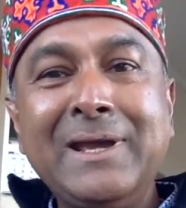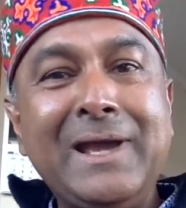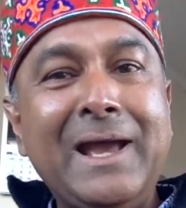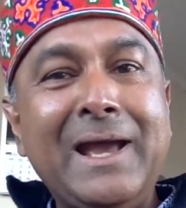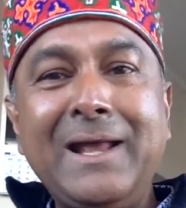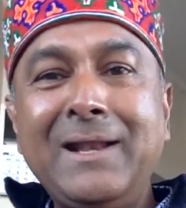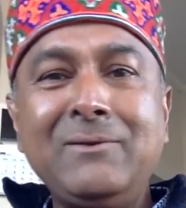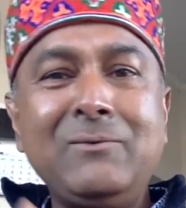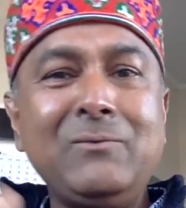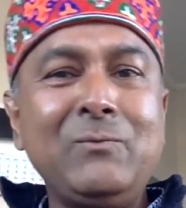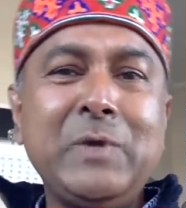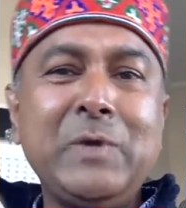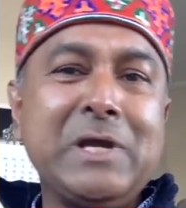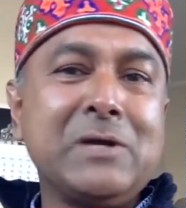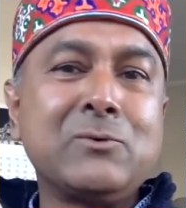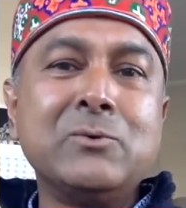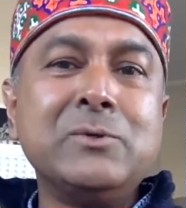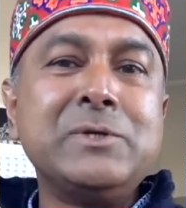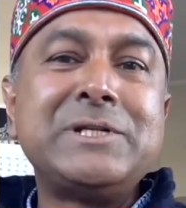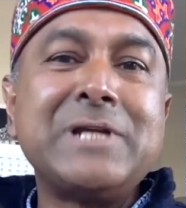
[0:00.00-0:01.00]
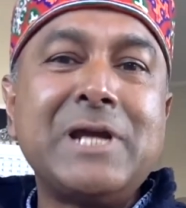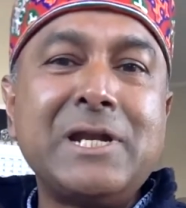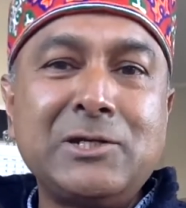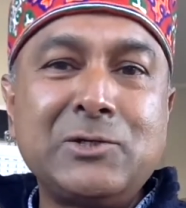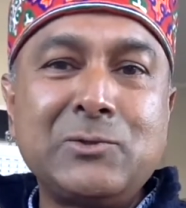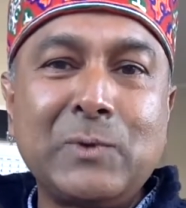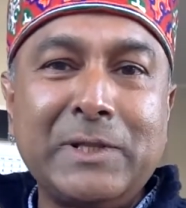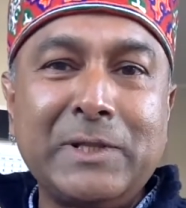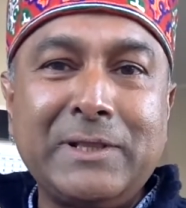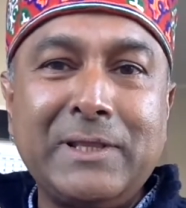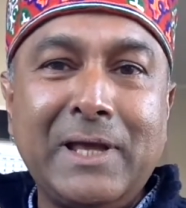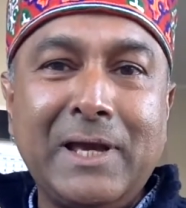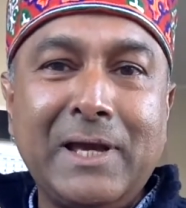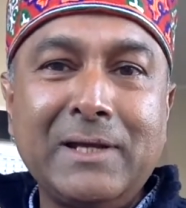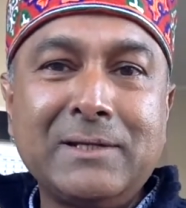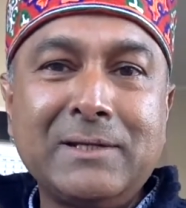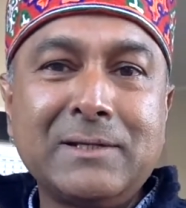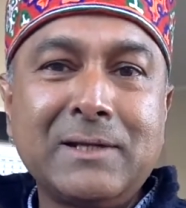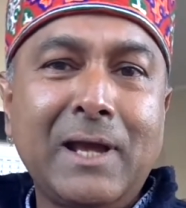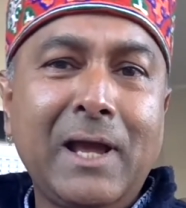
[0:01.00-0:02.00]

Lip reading: and we are content with that.